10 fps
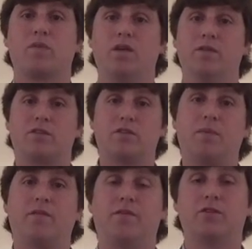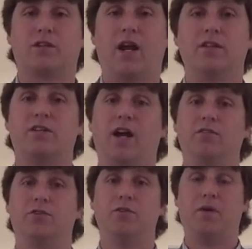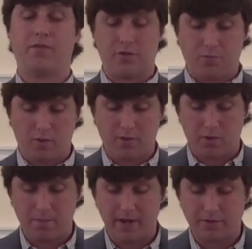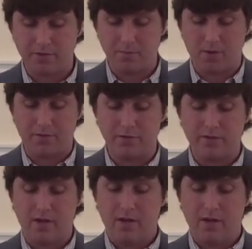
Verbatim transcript: And this is my first kind of challenge to you, my first point I want to make to you, mothers.